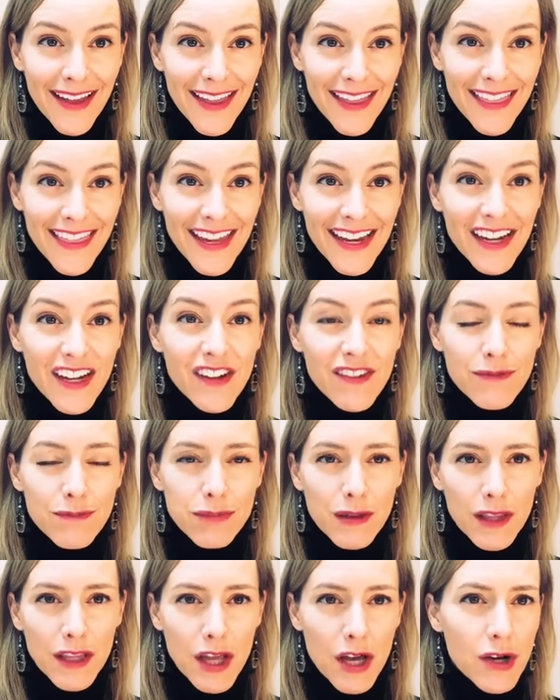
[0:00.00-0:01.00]
Think of
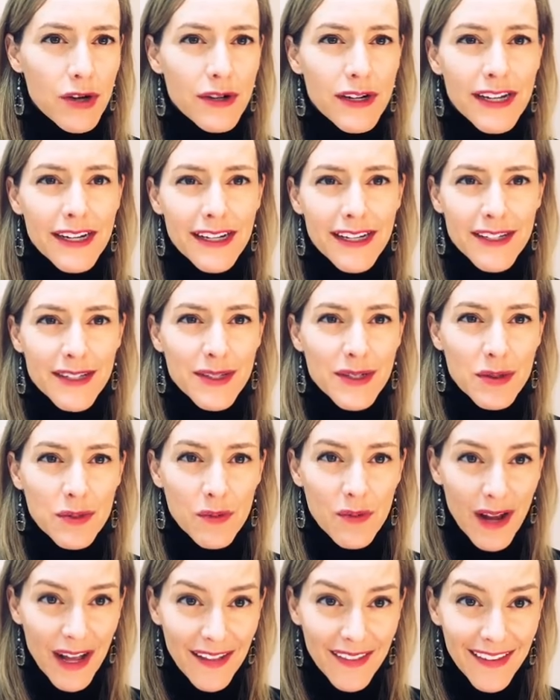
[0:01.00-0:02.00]
bloating and
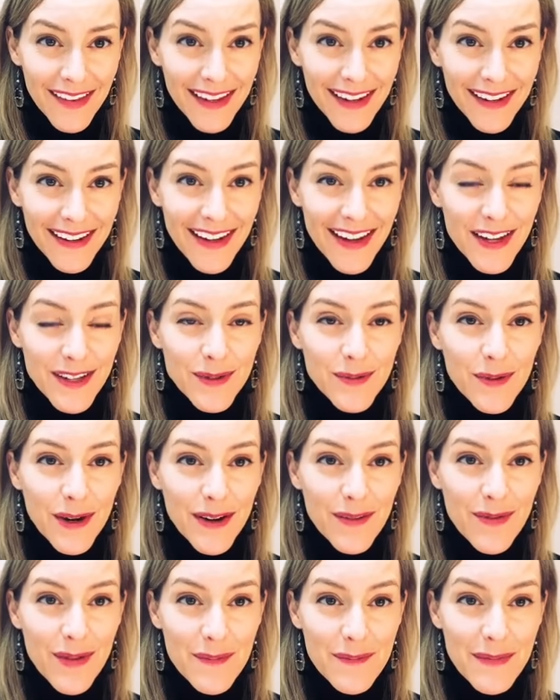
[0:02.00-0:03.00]
swelling as one
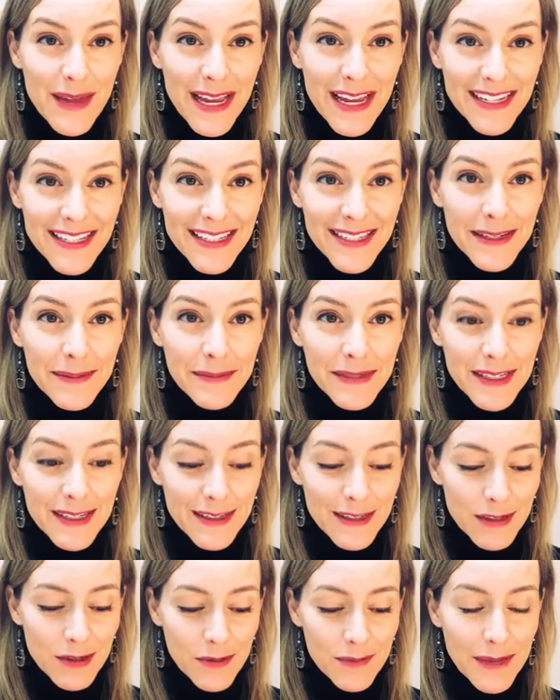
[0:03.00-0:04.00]
of the main
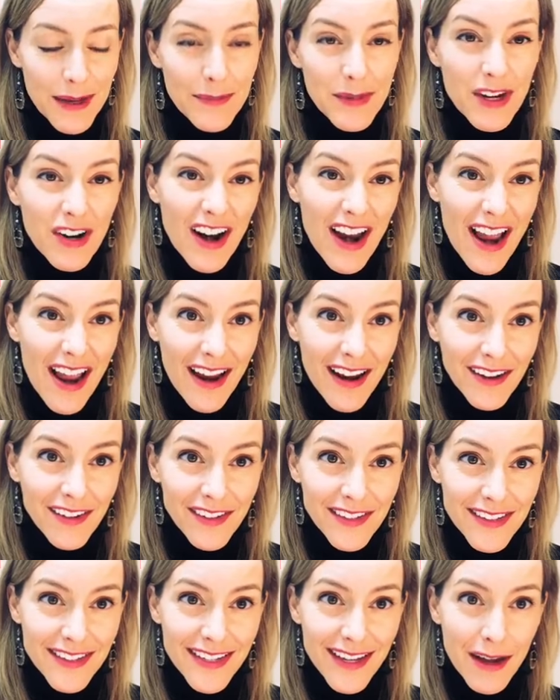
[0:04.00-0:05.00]
symptoms. So maybe your
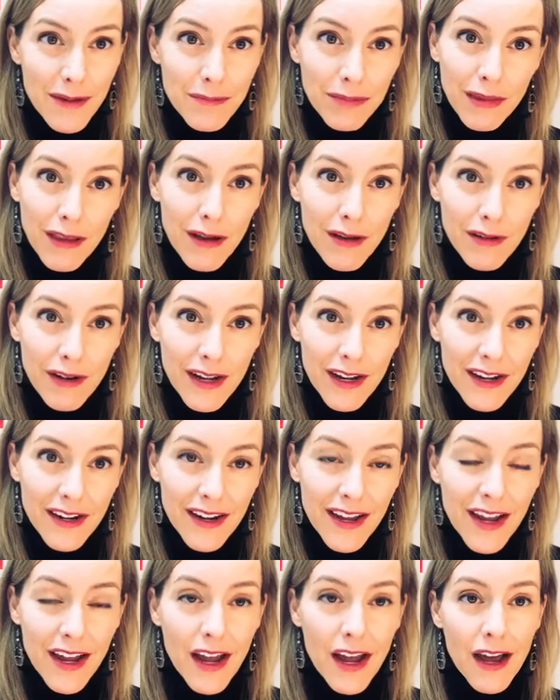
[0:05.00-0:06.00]
ankles get bloated.
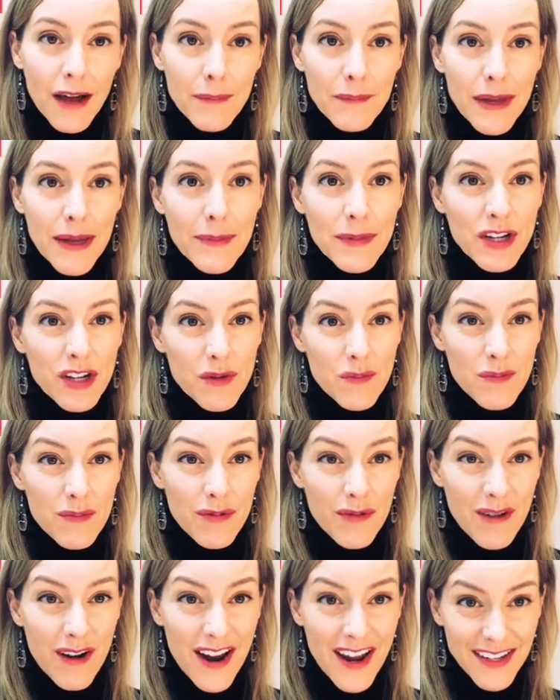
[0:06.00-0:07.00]
Maybe your
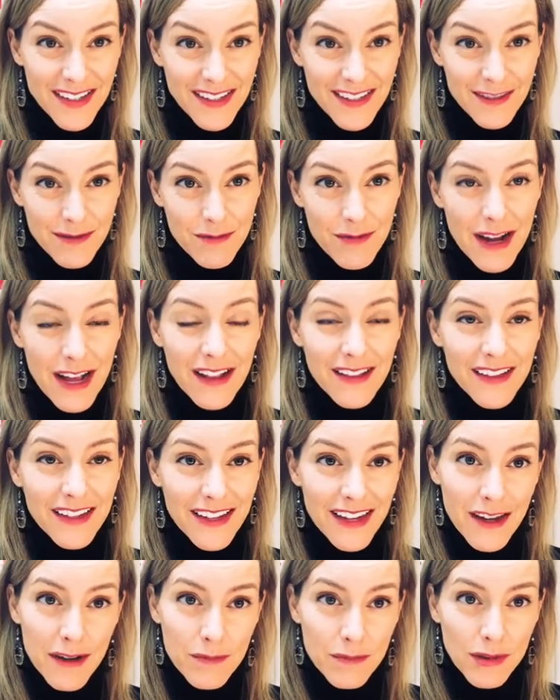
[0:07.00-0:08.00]
breasts swell and
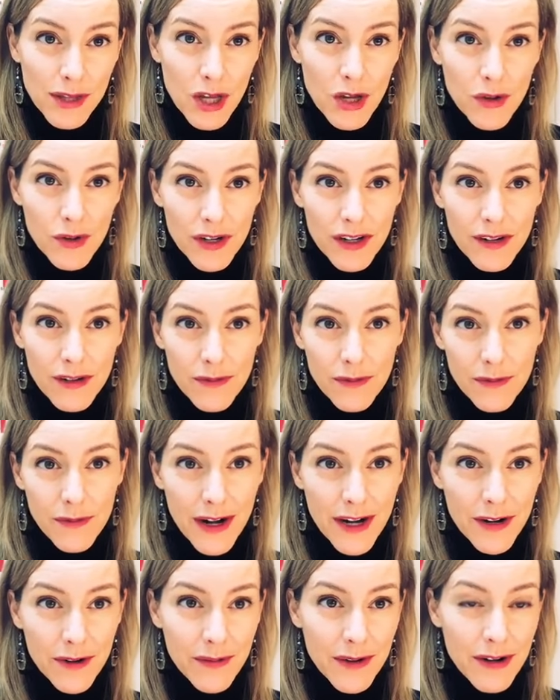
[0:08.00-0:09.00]
get bloated
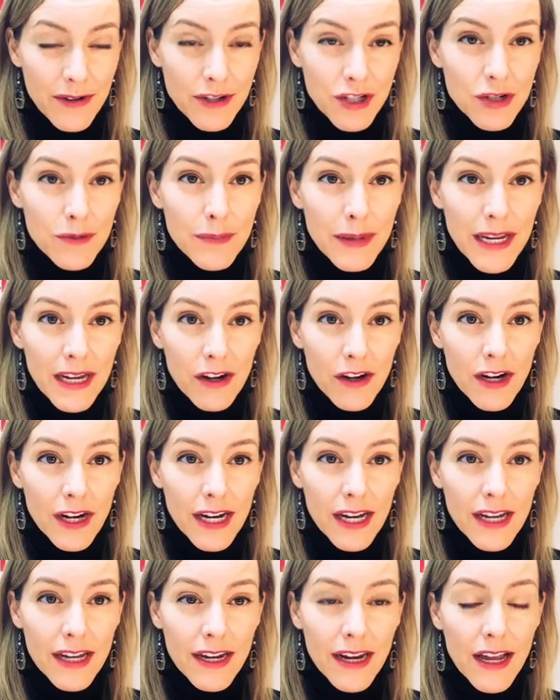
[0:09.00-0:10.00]
right around your
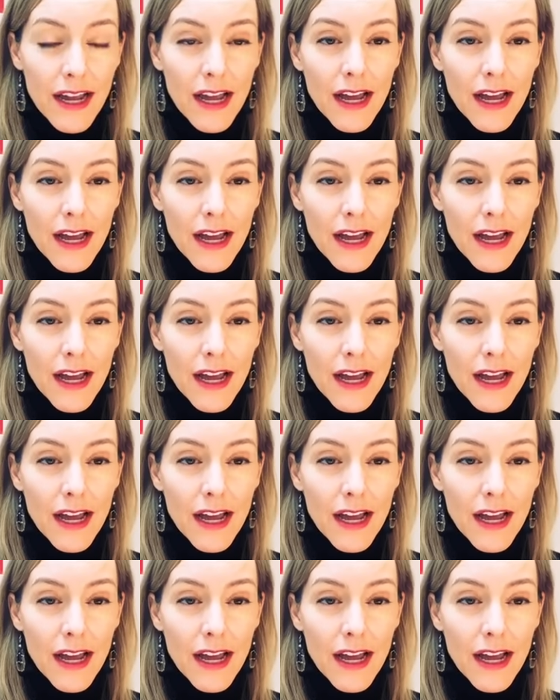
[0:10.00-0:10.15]
period.